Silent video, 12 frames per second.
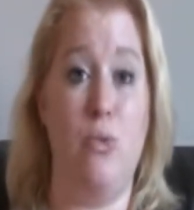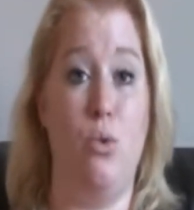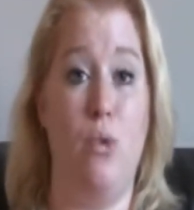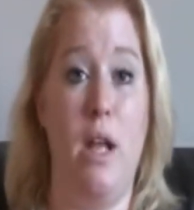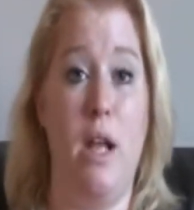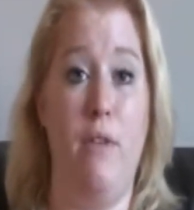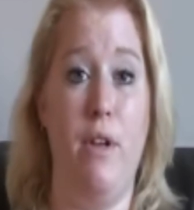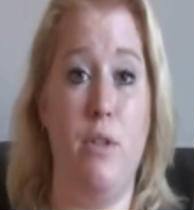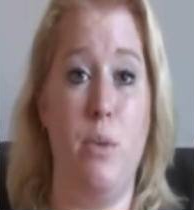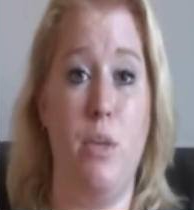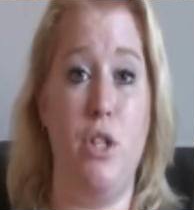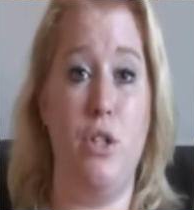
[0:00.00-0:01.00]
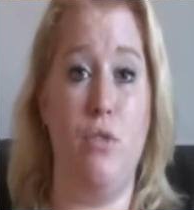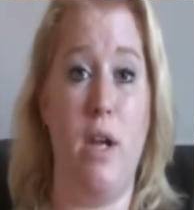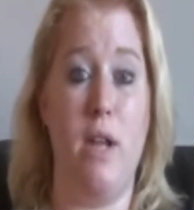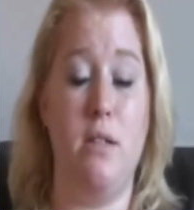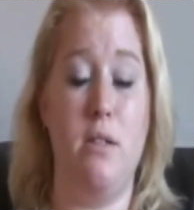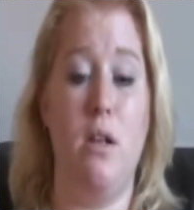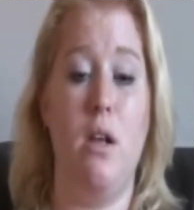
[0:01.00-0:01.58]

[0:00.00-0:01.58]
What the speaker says: all areas, which is great.